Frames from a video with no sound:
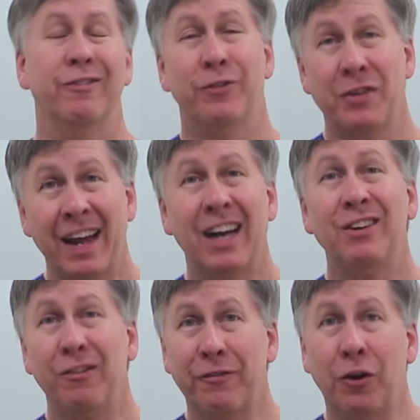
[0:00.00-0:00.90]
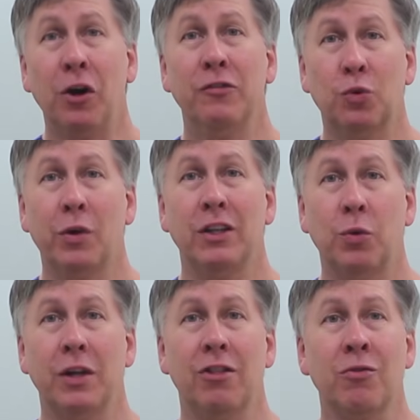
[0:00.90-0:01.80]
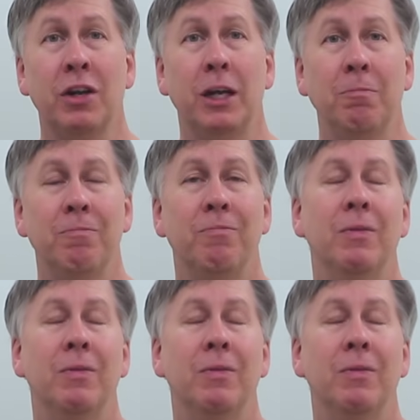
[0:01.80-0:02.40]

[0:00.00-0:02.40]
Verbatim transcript: for now in fall of 2023,